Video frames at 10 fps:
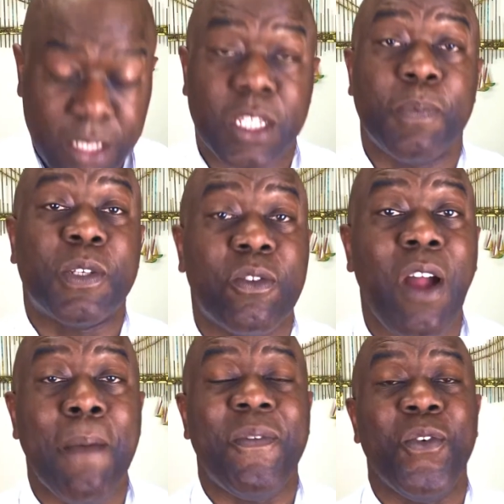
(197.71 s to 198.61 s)

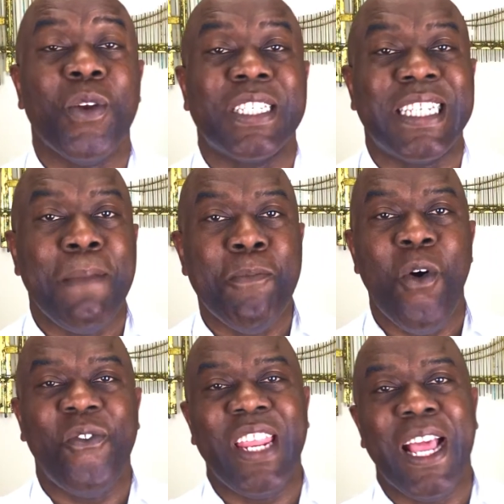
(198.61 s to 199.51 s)
Subscribe if you want to see
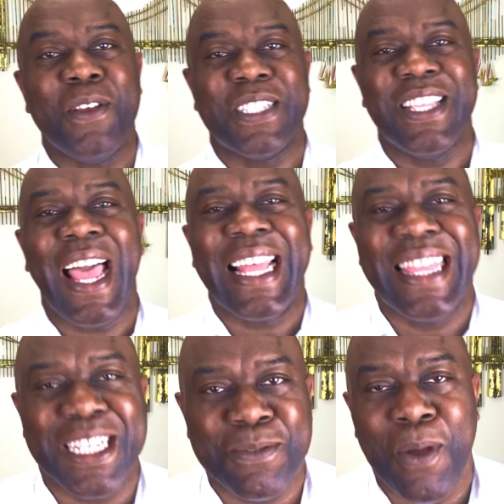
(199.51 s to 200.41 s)
more videos like
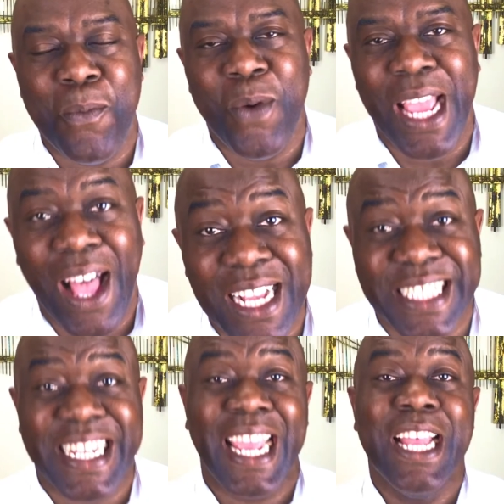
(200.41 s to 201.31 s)
this one where I
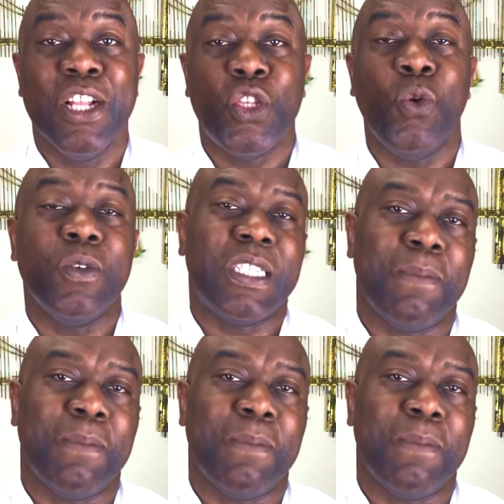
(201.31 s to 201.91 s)
share tools,